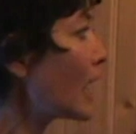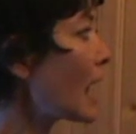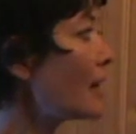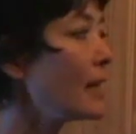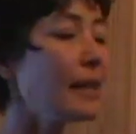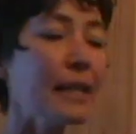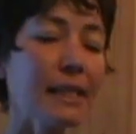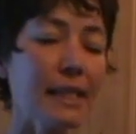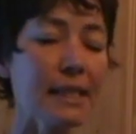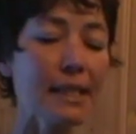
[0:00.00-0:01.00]
and that
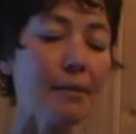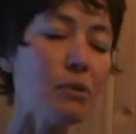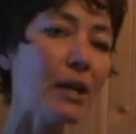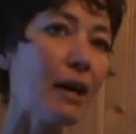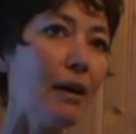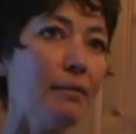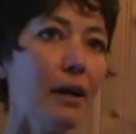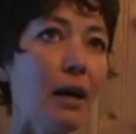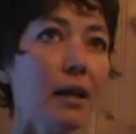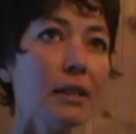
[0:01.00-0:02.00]
this is somewhat of
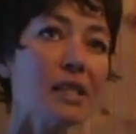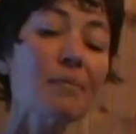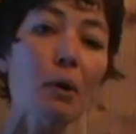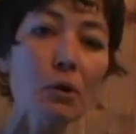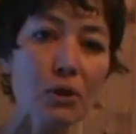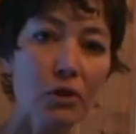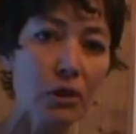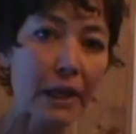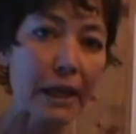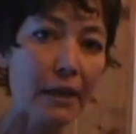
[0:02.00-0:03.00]
a
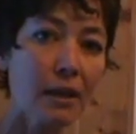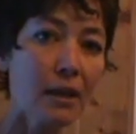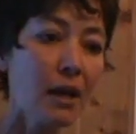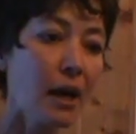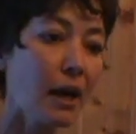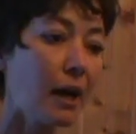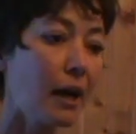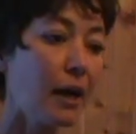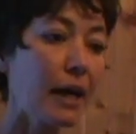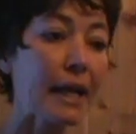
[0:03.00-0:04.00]
smokescreen,
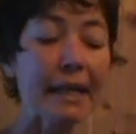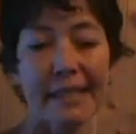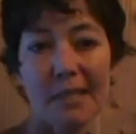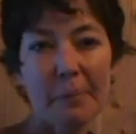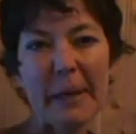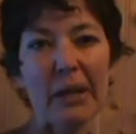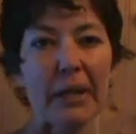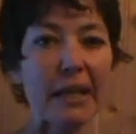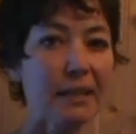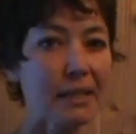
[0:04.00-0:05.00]
an
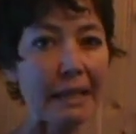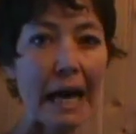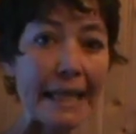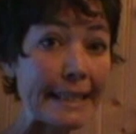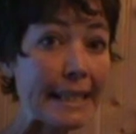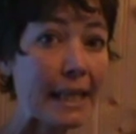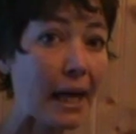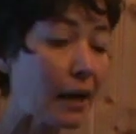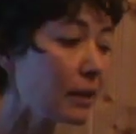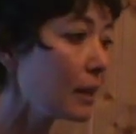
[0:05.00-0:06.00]
experience, an
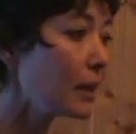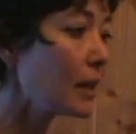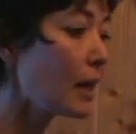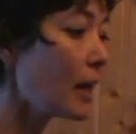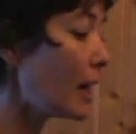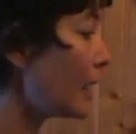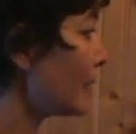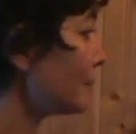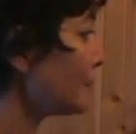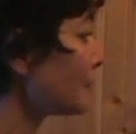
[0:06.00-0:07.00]
idea,
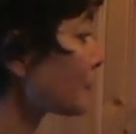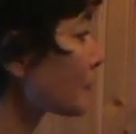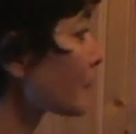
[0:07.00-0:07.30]
and